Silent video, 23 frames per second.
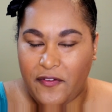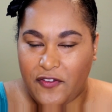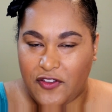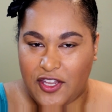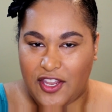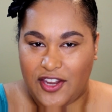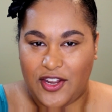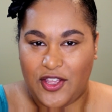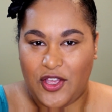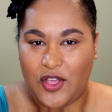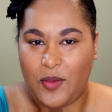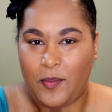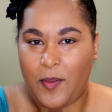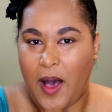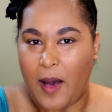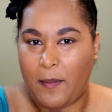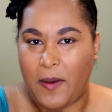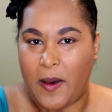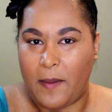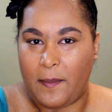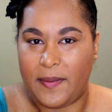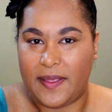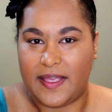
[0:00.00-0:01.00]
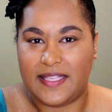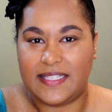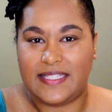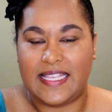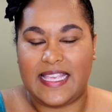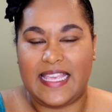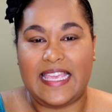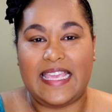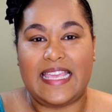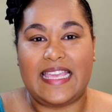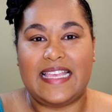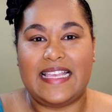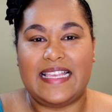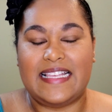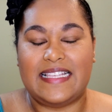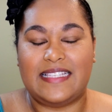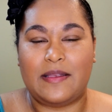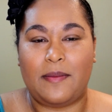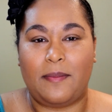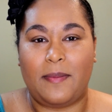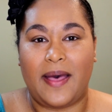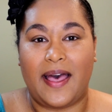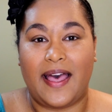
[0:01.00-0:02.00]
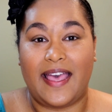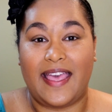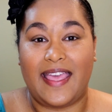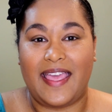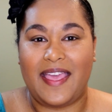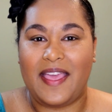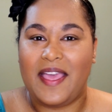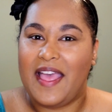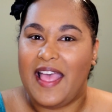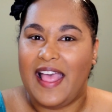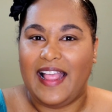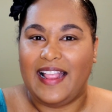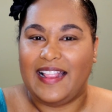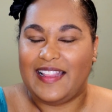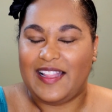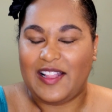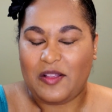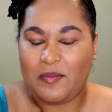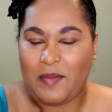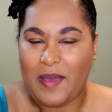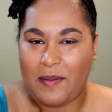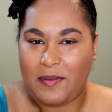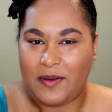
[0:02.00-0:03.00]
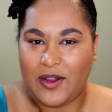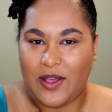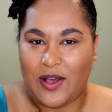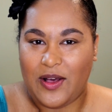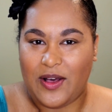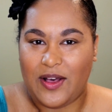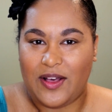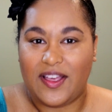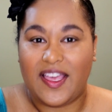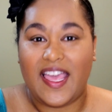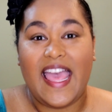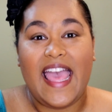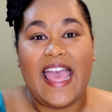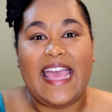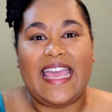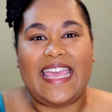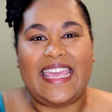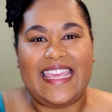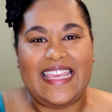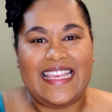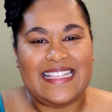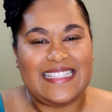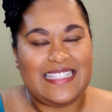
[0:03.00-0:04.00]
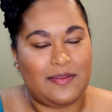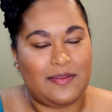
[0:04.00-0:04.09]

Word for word: if you don't know who Pop Pop is, he is my little baby dog. He is